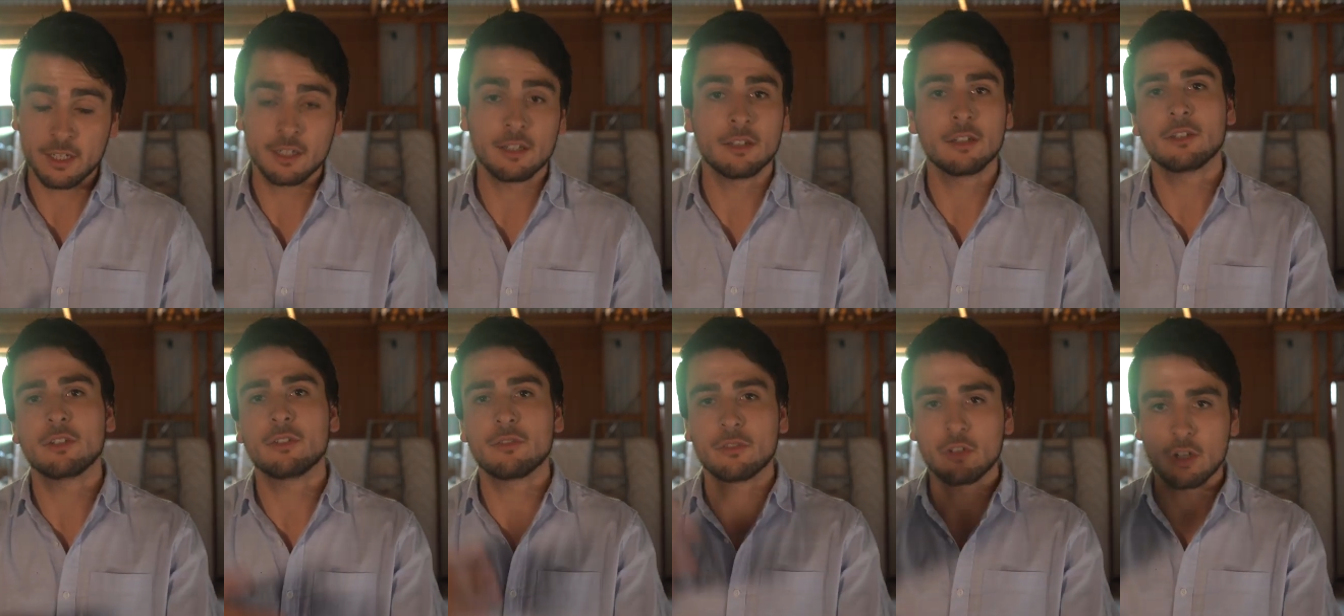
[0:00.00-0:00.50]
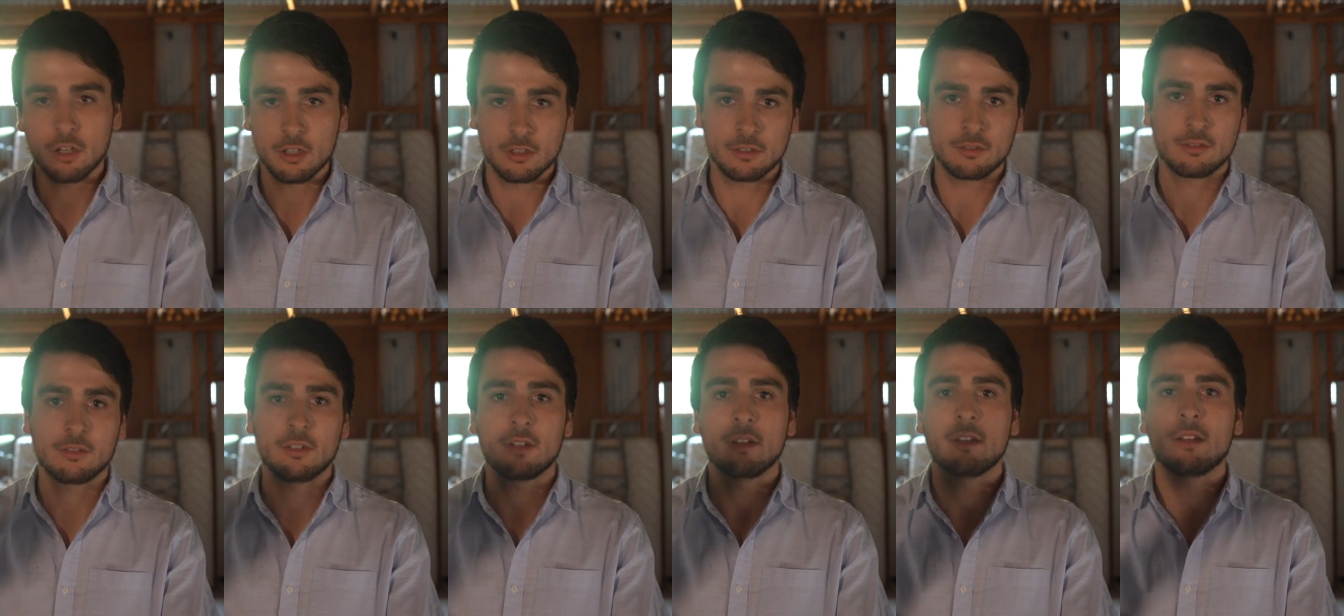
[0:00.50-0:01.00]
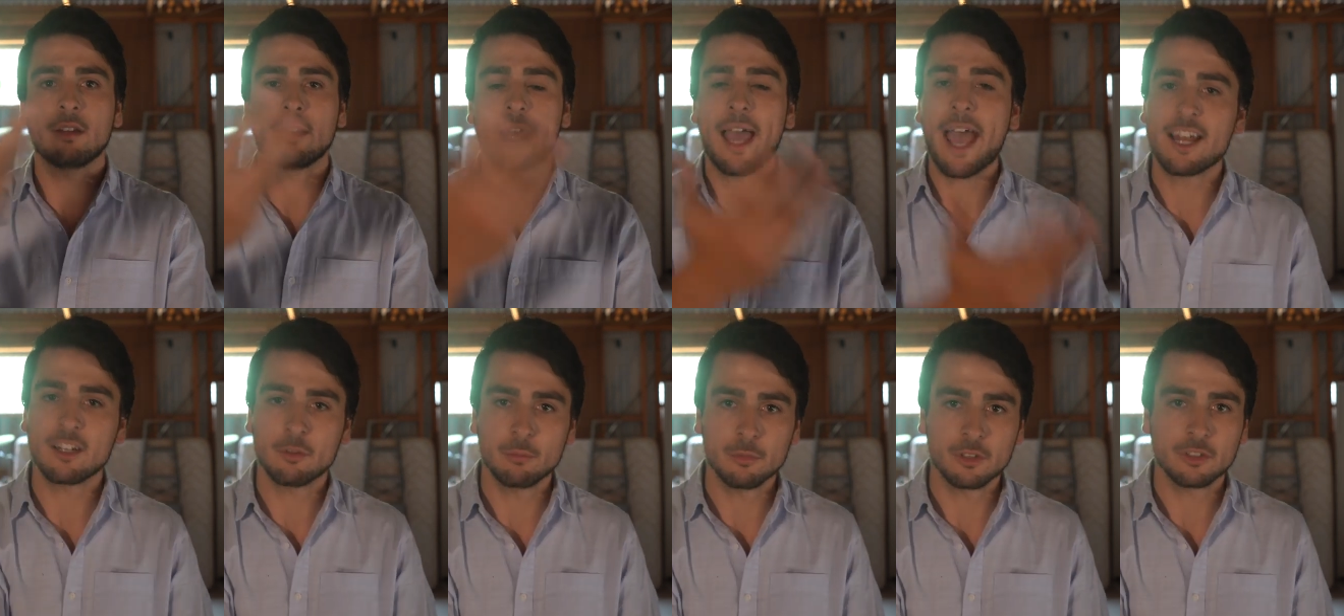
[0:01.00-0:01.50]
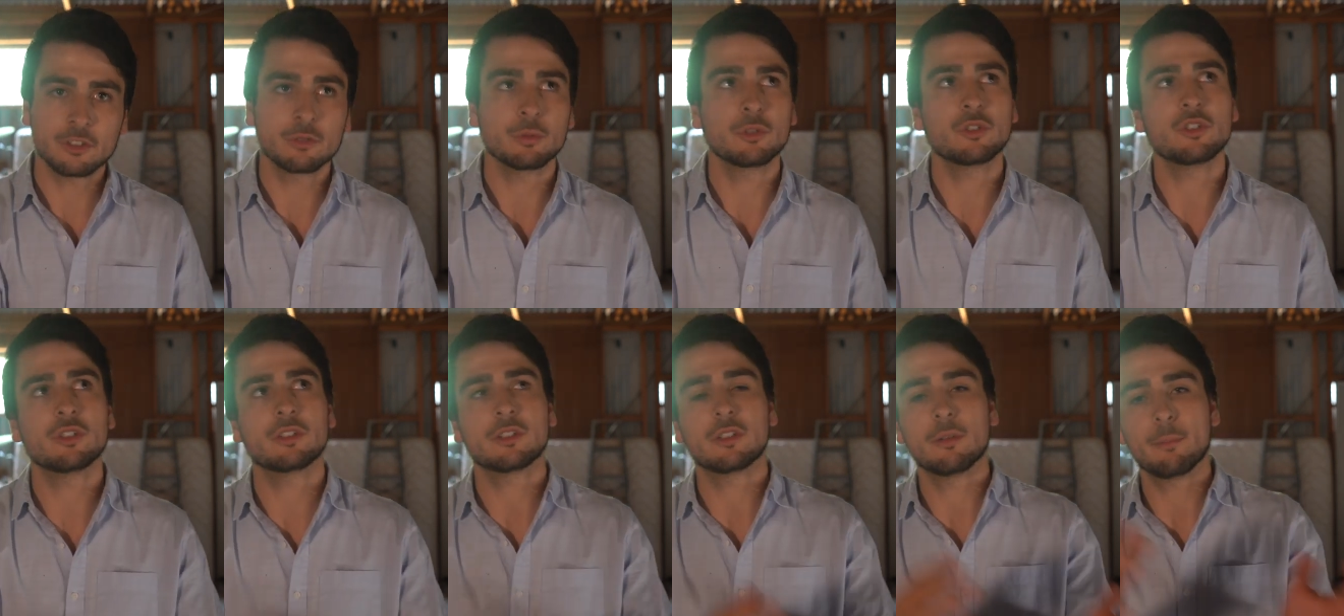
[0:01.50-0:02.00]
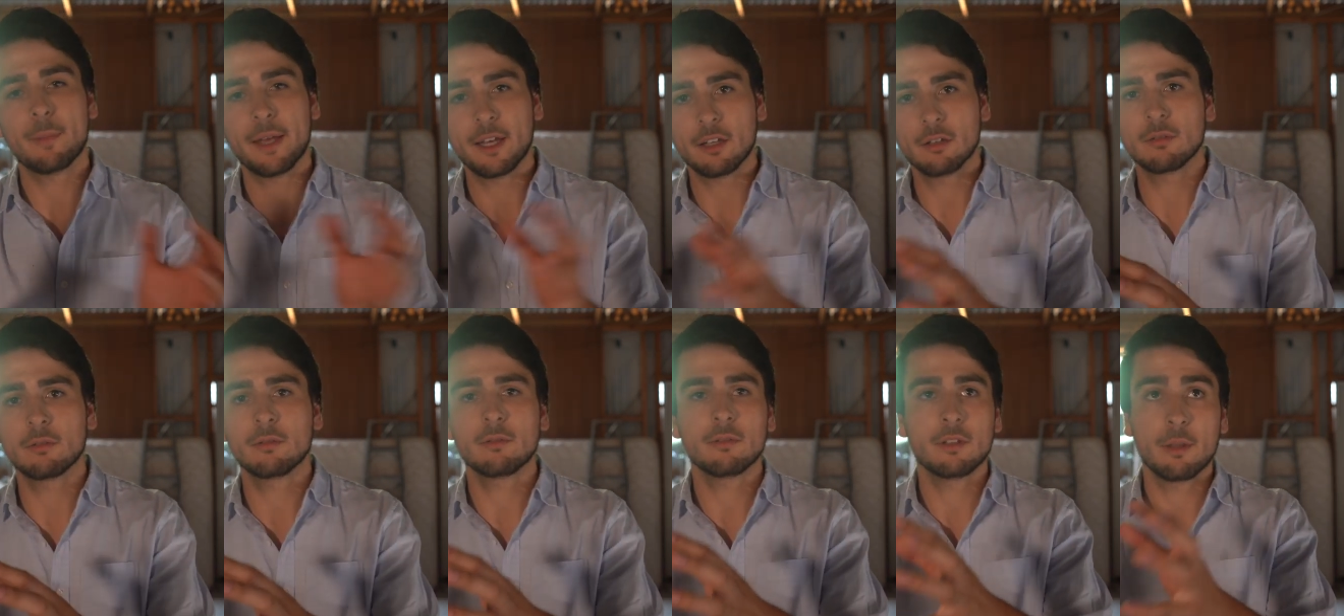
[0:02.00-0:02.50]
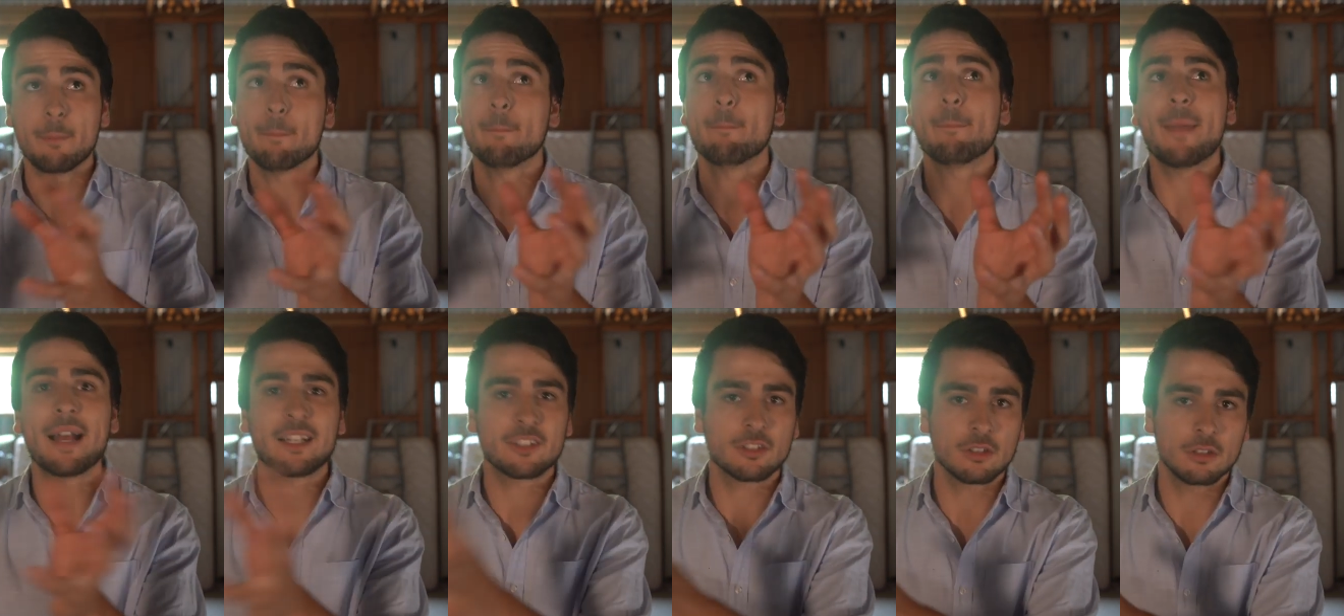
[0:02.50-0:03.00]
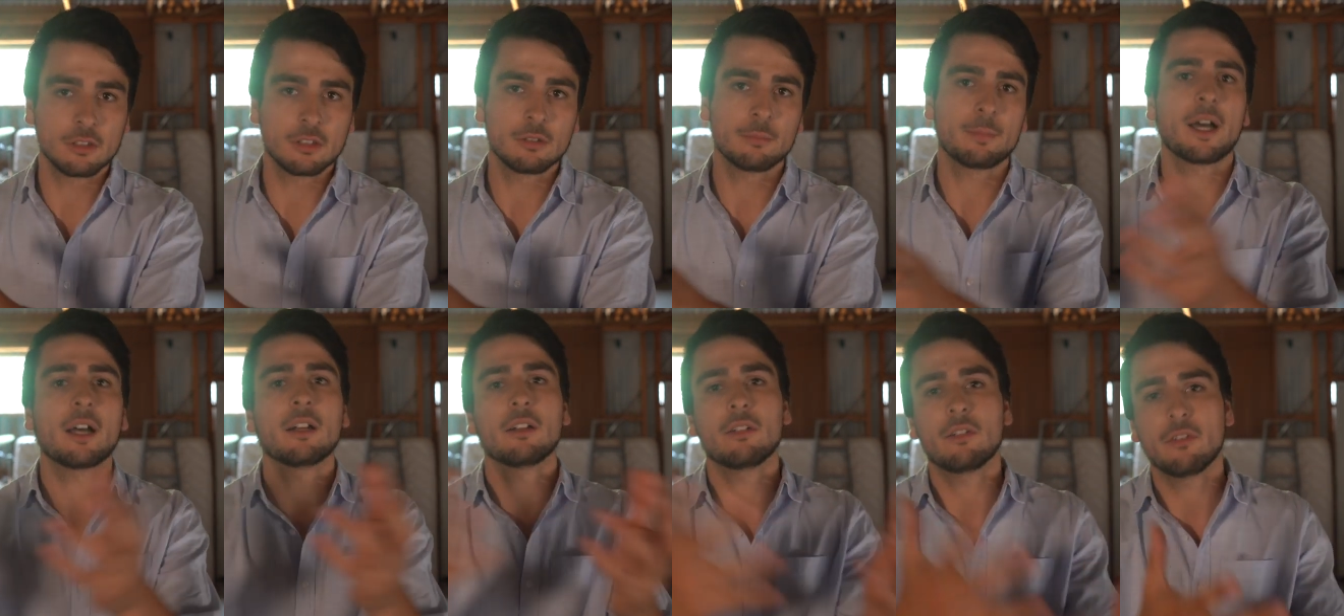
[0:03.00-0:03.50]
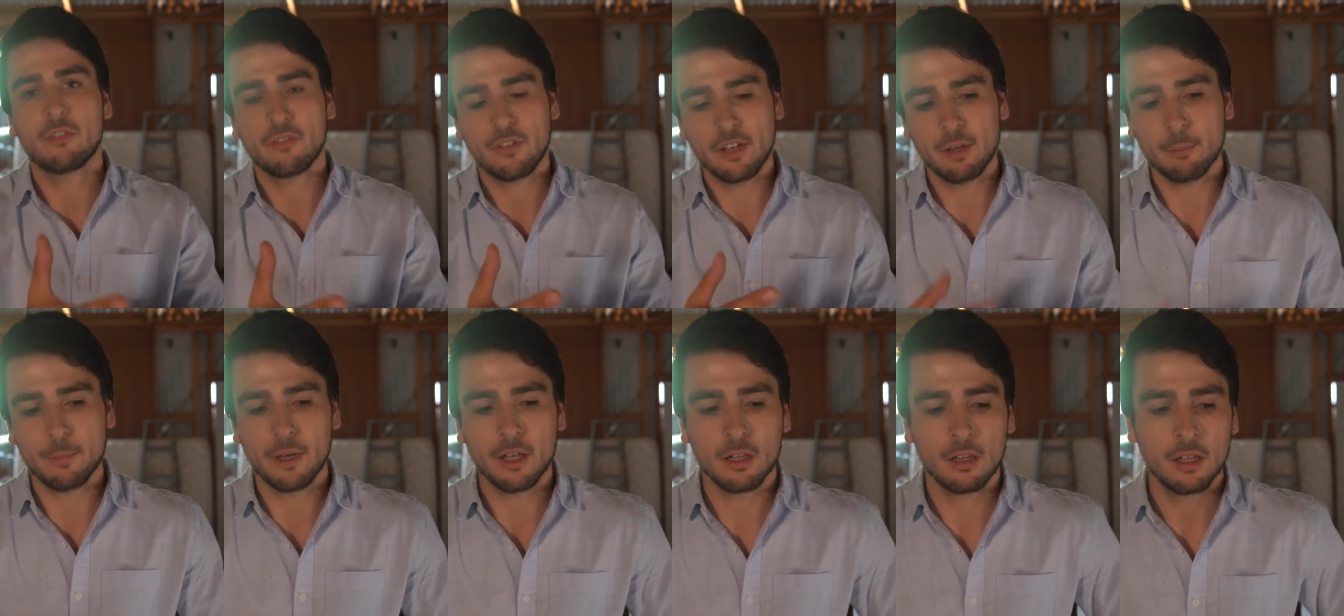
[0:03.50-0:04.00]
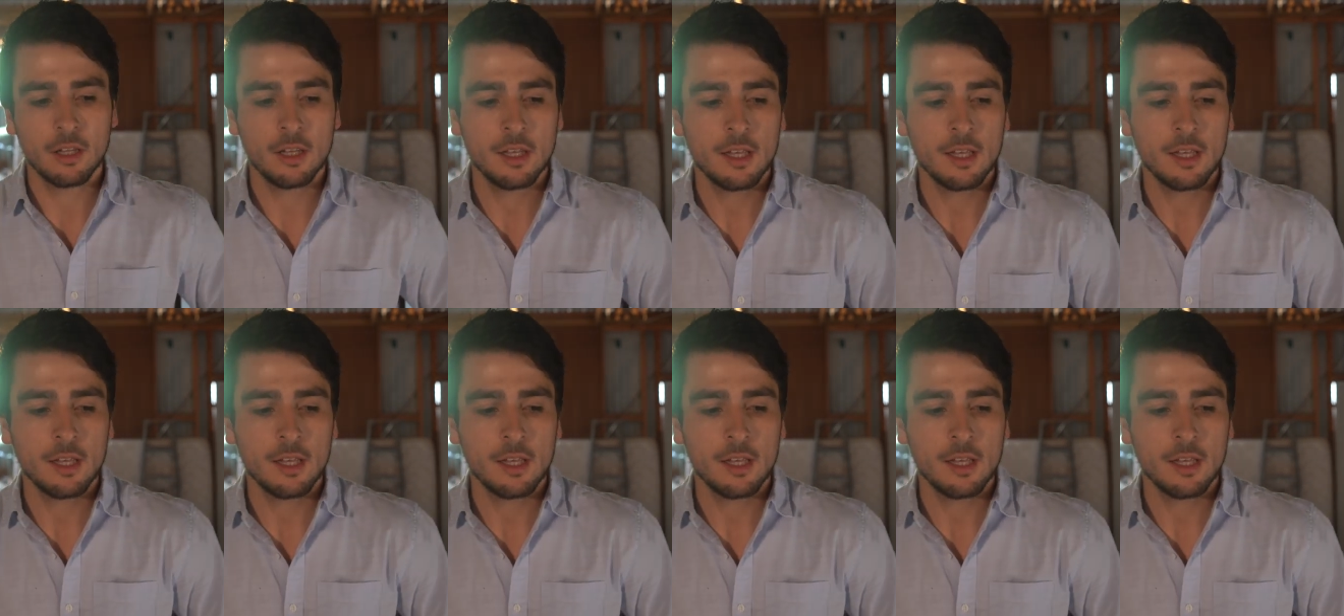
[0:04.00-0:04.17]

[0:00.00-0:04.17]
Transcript: And then you've got the animus, which is the male, the masculine part of the female.